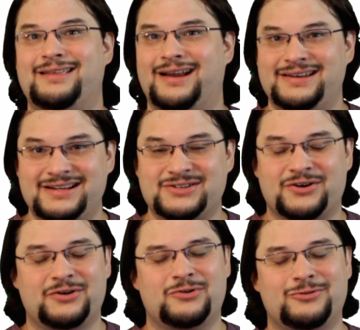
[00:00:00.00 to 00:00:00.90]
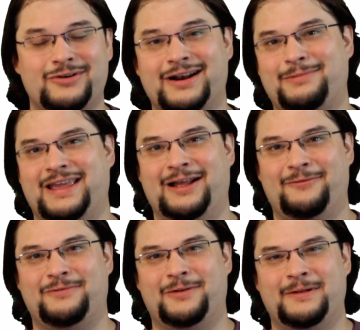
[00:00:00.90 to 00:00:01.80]
the ideas are incredibly
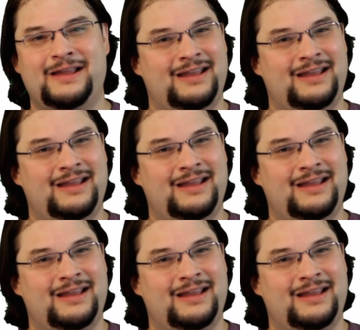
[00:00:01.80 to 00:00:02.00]
helpful.